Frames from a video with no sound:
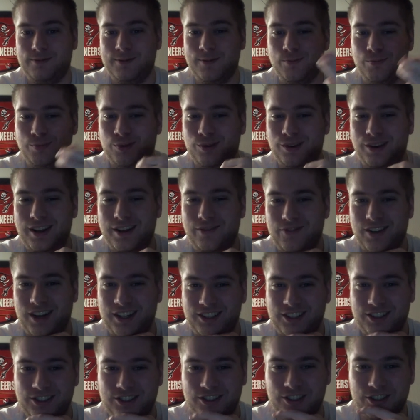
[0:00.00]
pretty
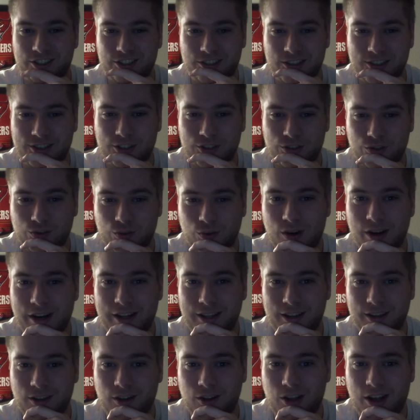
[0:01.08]
much just
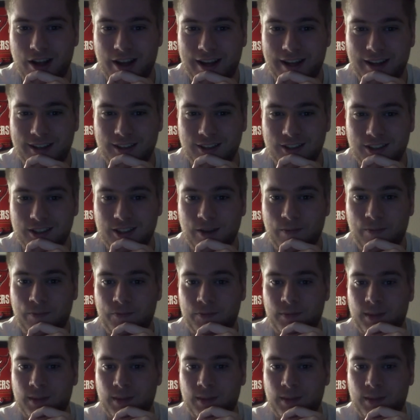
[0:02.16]
destroyed the Lions.